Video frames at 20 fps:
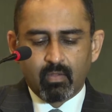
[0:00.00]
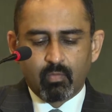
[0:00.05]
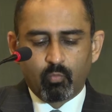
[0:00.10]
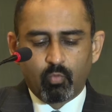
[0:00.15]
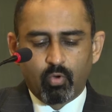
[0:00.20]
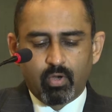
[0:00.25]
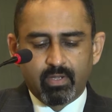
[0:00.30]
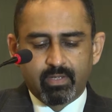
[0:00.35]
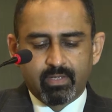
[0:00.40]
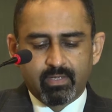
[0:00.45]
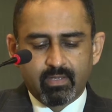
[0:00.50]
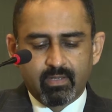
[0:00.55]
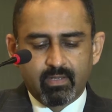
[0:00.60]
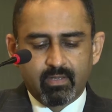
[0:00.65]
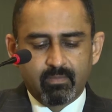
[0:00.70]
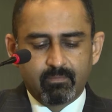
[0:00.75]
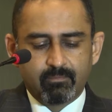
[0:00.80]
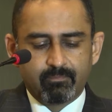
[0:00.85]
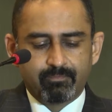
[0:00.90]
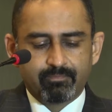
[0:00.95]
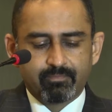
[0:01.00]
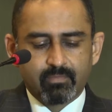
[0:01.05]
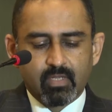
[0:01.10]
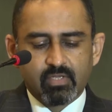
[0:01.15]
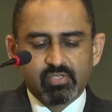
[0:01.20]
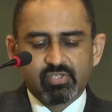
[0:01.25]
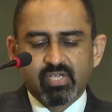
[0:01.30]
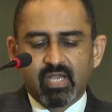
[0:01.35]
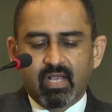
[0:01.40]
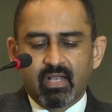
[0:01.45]
what um,
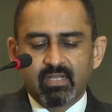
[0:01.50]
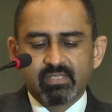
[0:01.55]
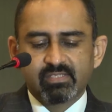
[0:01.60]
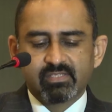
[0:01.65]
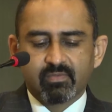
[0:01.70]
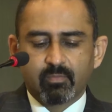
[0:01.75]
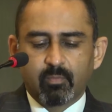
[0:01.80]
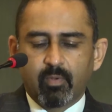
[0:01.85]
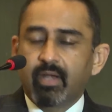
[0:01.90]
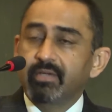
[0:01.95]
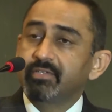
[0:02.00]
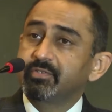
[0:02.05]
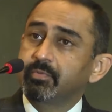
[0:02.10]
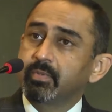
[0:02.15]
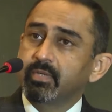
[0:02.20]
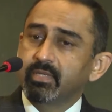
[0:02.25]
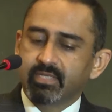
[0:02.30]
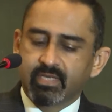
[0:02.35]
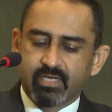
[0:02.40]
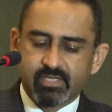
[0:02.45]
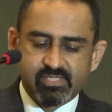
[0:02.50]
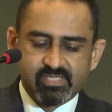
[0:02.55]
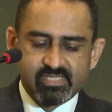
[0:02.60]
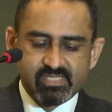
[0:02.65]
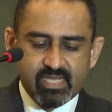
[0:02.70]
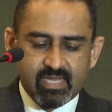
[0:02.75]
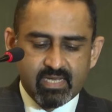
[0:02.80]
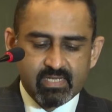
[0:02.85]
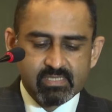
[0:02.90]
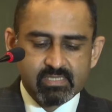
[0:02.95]
Charles Wadsworth had
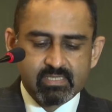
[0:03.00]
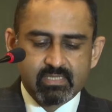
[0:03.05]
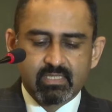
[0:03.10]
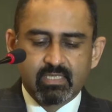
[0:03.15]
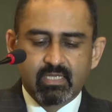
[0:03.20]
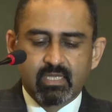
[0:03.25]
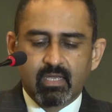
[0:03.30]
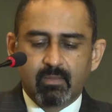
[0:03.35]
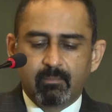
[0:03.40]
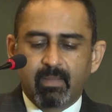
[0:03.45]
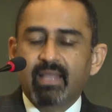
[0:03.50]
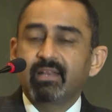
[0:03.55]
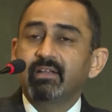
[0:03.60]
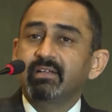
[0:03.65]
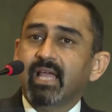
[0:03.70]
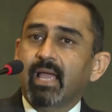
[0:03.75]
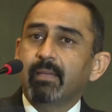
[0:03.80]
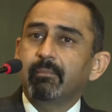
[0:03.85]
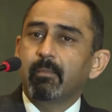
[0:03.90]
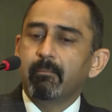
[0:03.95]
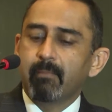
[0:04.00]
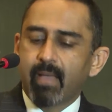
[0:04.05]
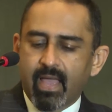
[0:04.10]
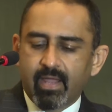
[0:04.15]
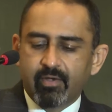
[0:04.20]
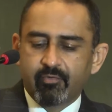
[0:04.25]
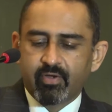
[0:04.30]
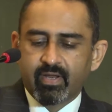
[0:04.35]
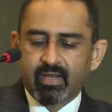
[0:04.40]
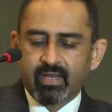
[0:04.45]
said. By the time a
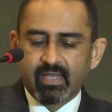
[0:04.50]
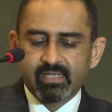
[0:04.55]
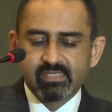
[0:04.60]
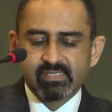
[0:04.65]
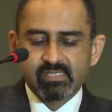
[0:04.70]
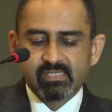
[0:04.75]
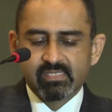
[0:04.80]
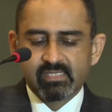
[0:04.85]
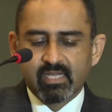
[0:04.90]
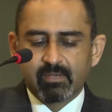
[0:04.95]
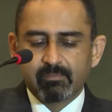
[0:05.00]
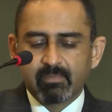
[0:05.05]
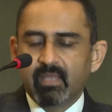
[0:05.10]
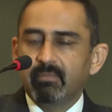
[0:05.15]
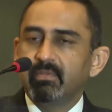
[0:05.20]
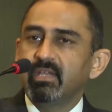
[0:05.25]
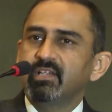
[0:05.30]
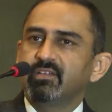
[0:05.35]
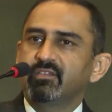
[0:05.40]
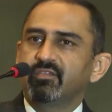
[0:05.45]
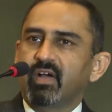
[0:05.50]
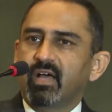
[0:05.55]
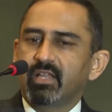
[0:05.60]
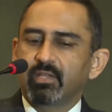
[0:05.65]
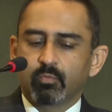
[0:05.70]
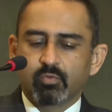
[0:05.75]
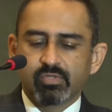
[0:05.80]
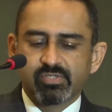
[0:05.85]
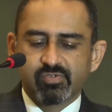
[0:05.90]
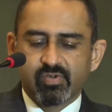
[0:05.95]
man realizes that maybe his father
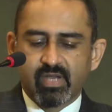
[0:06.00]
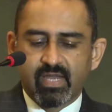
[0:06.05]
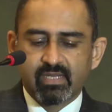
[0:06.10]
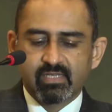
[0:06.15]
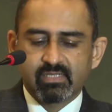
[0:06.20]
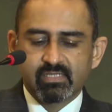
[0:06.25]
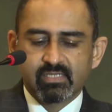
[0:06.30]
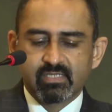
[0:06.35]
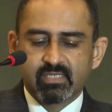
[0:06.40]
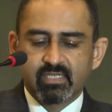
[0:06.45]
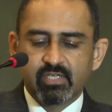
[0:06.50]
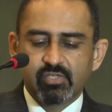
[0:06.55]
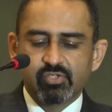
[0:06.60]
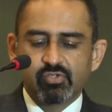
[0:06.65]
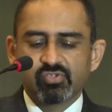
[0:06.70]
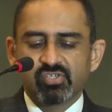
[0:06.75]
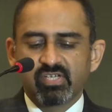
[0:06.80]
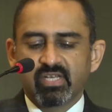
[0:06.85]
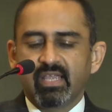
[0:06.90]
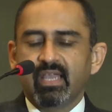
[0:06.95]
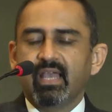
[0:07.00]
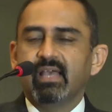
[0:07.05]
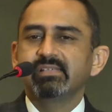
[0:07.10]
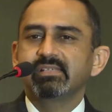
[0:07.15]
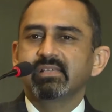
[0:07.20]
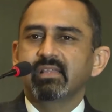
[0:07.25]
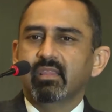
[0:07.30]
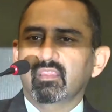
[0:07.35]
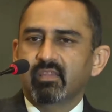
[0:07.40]
was right, he usually has a